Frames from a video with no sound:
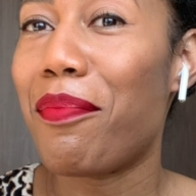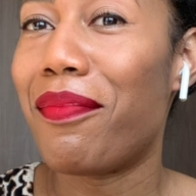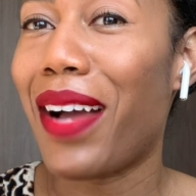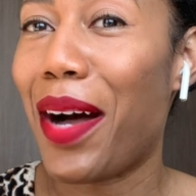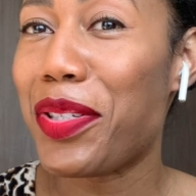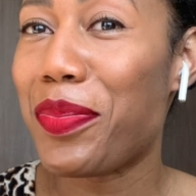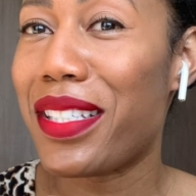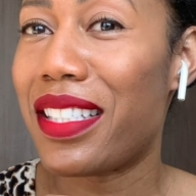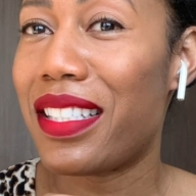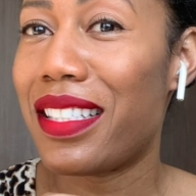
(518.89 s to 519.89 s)
The house
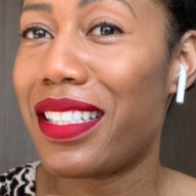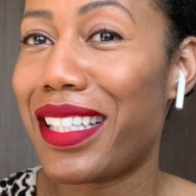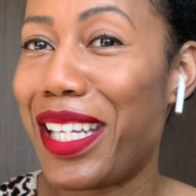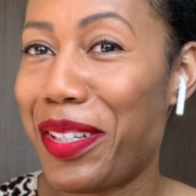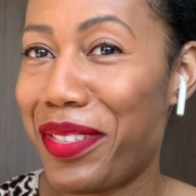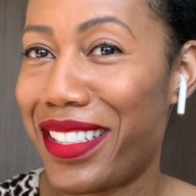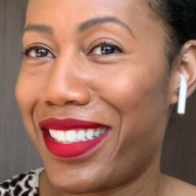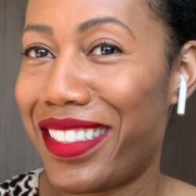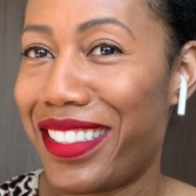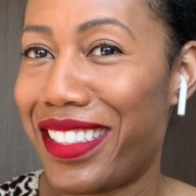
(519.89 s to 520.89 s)
was cute.
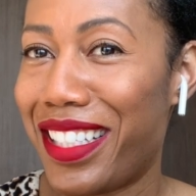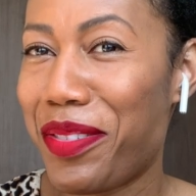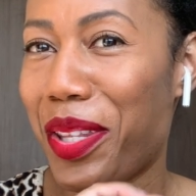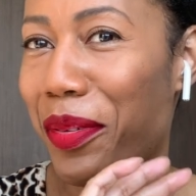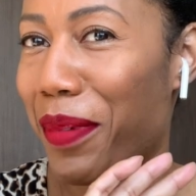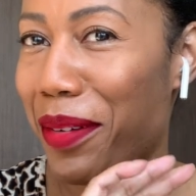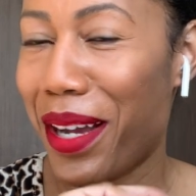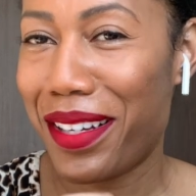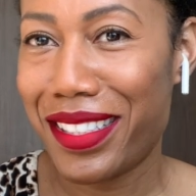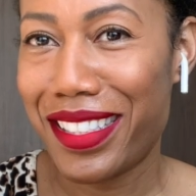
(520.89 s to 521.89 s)
It was a three-bedroom
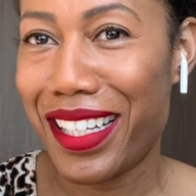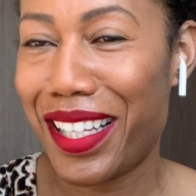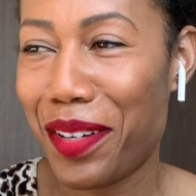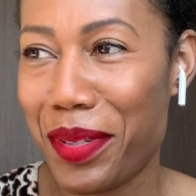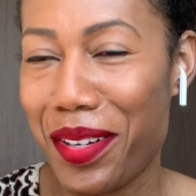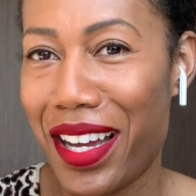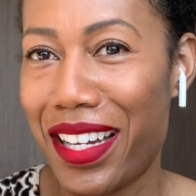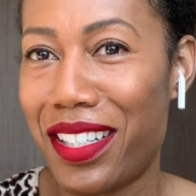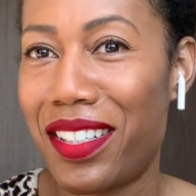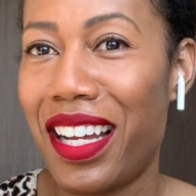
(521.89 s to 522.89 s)
house in Columbus,
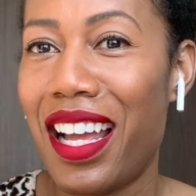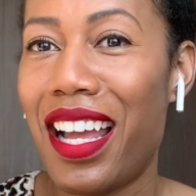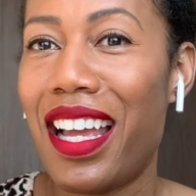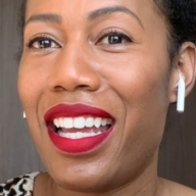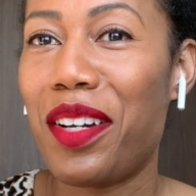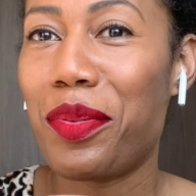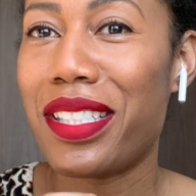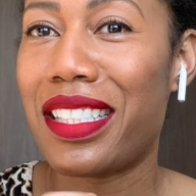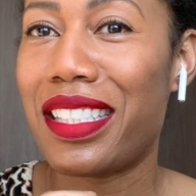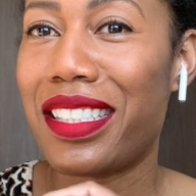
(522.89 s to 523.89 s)
Ohio. It
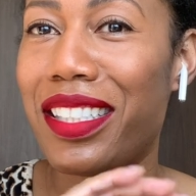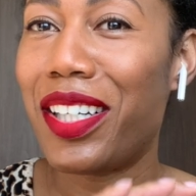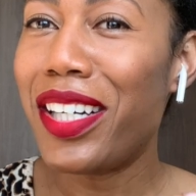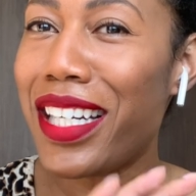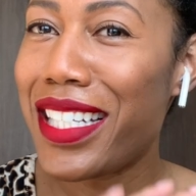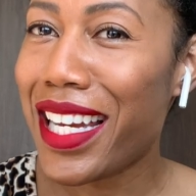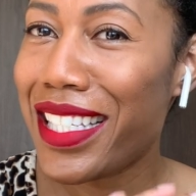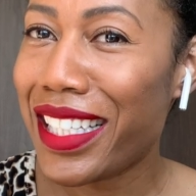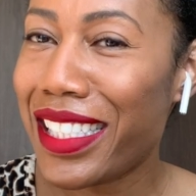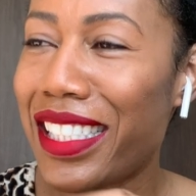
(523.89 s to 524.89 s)
was hood
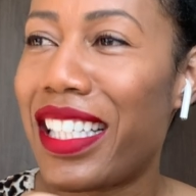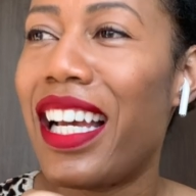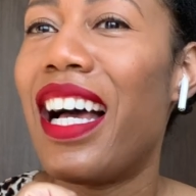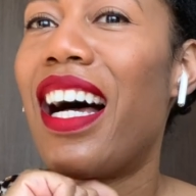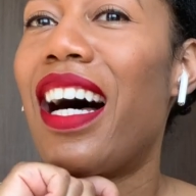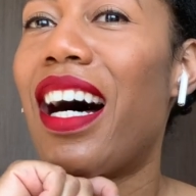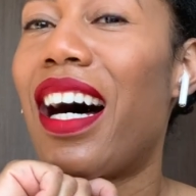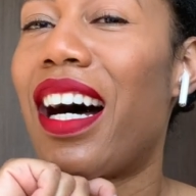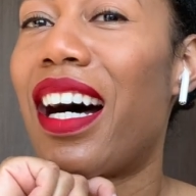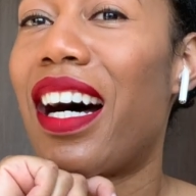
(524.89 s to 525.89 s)
adjacent.
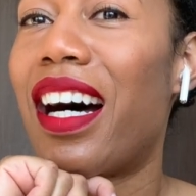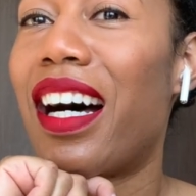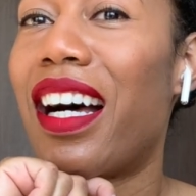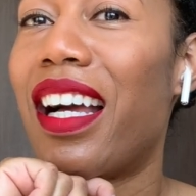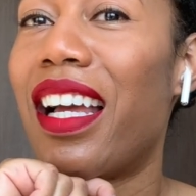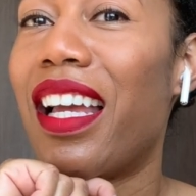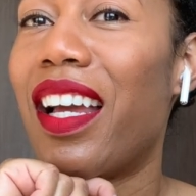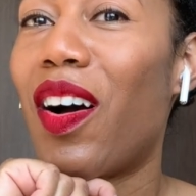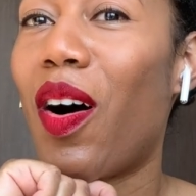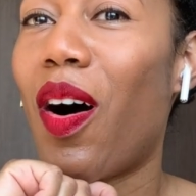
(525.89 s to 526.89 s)
All
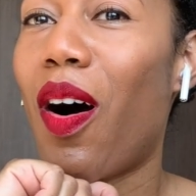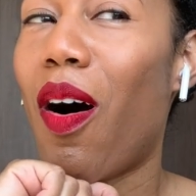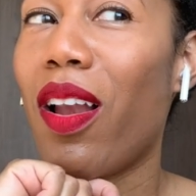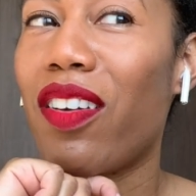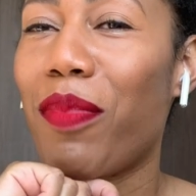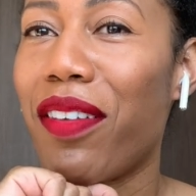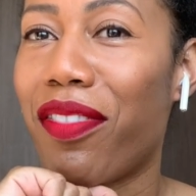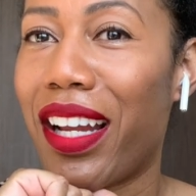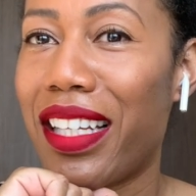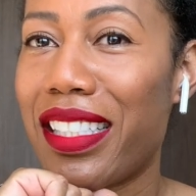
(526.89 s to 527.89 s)
of my
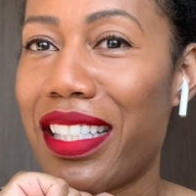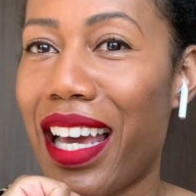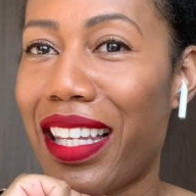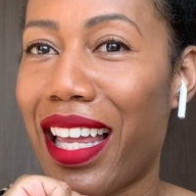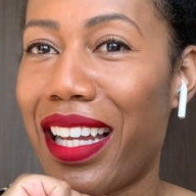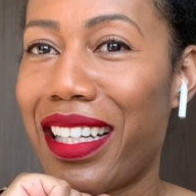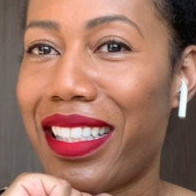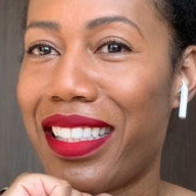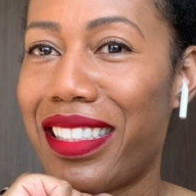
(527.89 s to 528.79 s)
friends had like